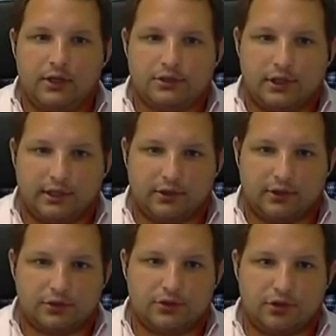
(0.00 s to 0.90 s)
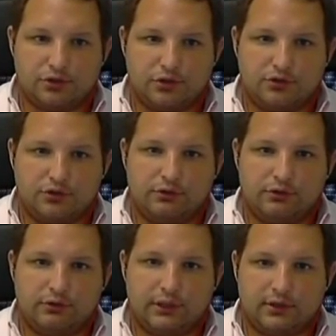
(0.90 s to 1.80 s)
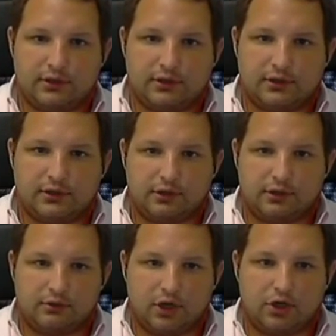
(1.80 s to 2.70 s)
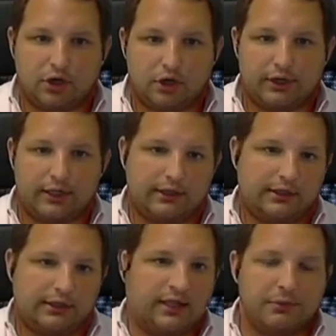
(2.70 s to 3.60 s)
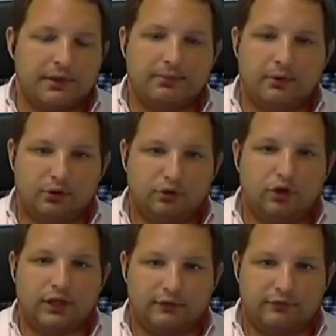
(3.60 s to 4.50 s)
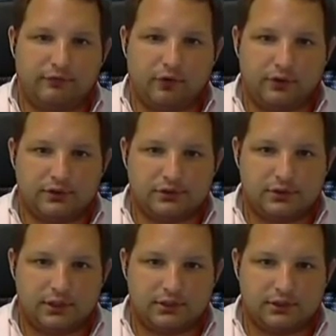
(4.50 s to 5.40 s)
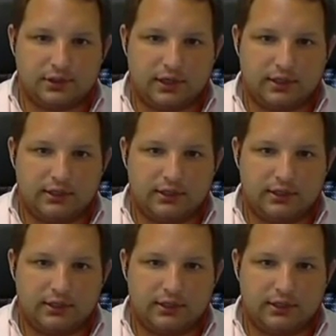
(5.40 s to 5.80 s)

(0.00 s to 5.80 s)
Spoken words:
So I think those are the two things that are going to occur, and I think that's what people are looking for is